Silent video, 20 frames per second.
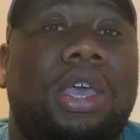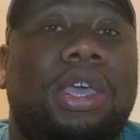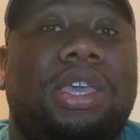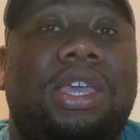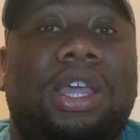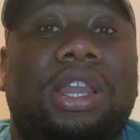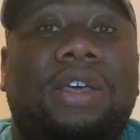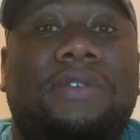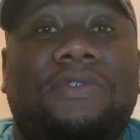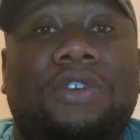
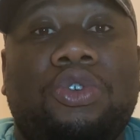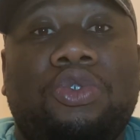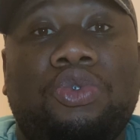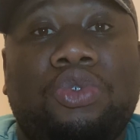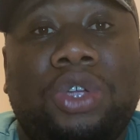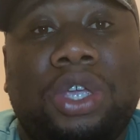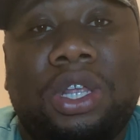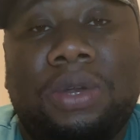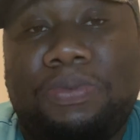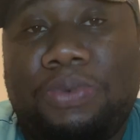can have a
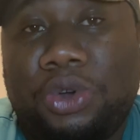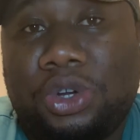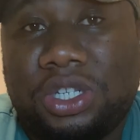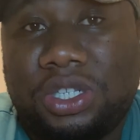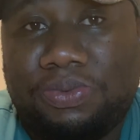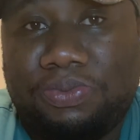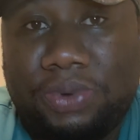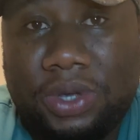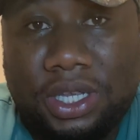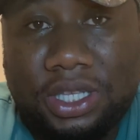real
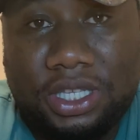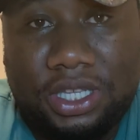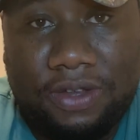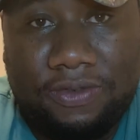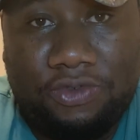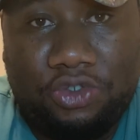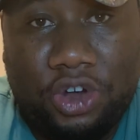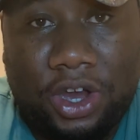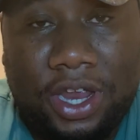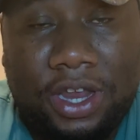
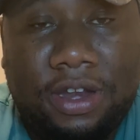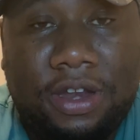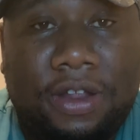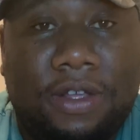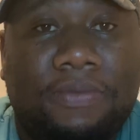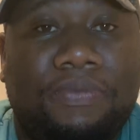perspective, right?